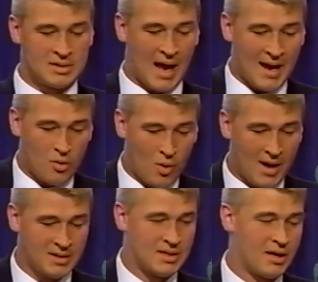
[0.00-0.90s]

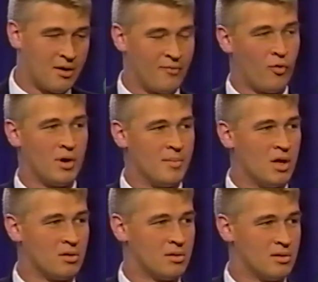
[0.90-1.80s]
Diet-wise, they could avoid
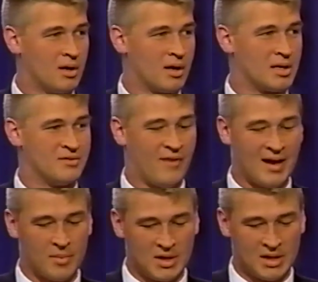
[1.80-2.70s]
milk because
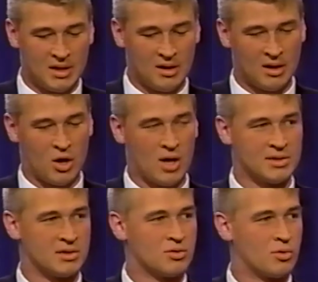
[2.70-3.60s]
vitamin D
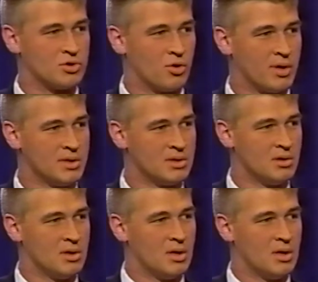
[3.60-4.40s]
causes sore joints.